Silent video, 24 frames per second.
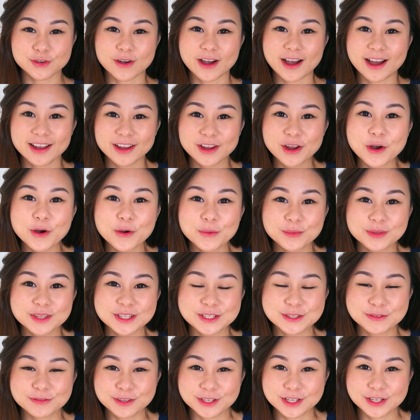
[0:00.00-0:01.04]
I hope
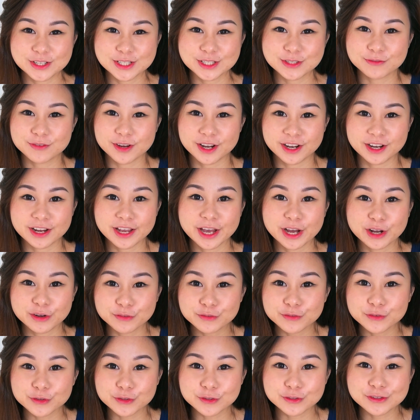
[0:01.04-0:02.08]
this video is very
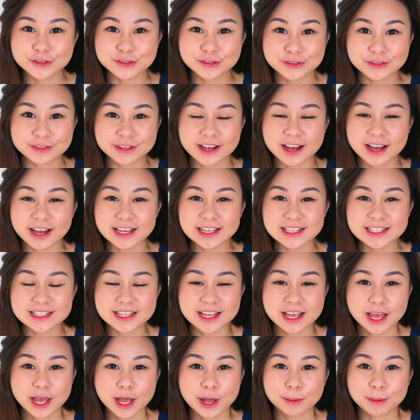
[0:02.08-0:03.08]
helpful to you guys.